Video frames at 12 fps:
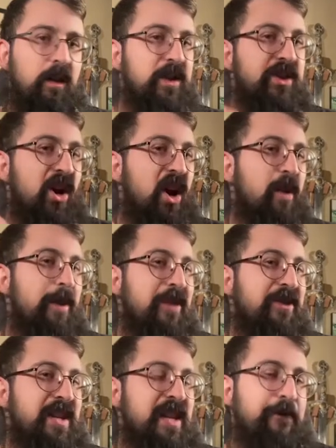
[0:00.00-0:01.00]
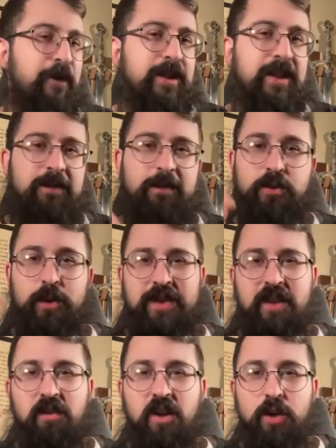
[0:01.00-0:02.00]
Let's talk about the differences between
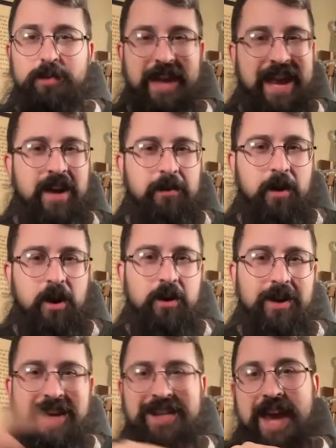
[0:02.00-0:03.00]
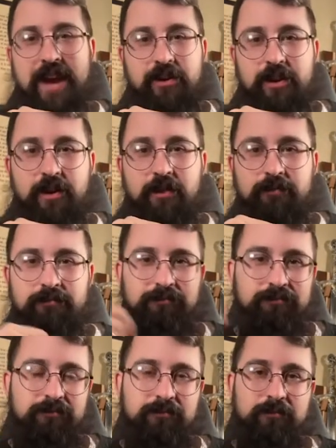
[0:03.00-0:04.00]
the LARP's Amtgard and Dagorhir.
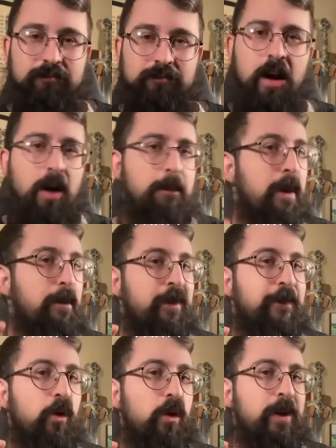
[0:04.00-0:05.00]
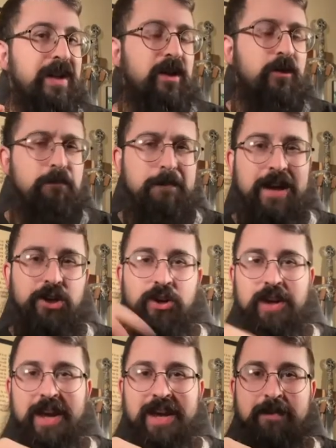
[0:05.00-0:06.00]
But before we do, make sure
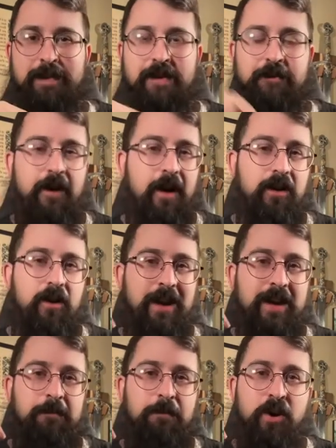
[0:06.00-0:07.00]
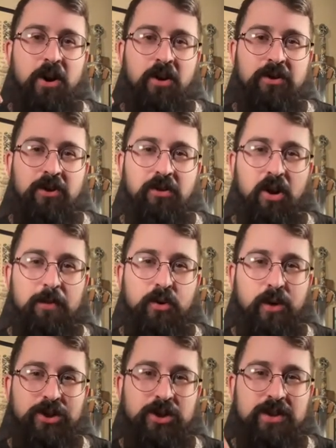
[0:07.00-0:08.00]
you give me a follow and put all your LARP
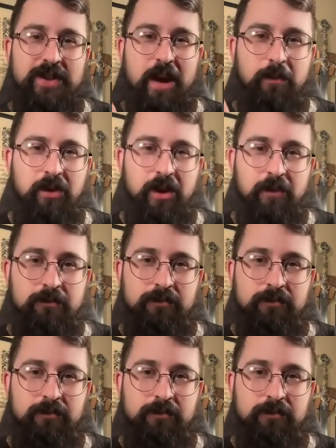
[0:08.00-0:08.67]
questions down below.